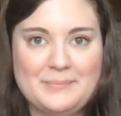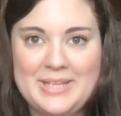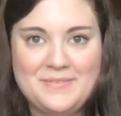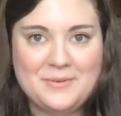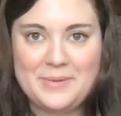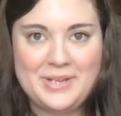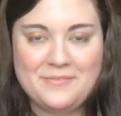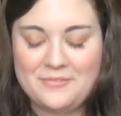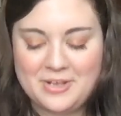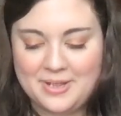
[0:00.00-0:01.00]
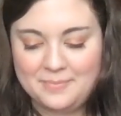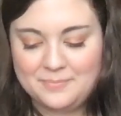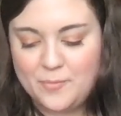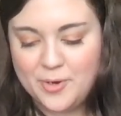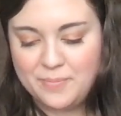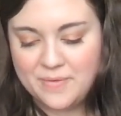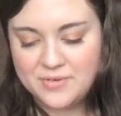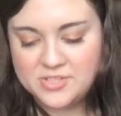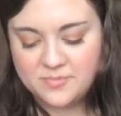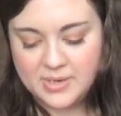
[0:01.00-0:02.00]
even weave, weird
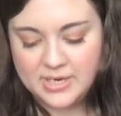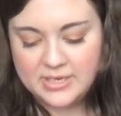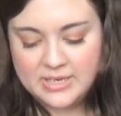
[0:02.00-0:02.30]
preference of mine.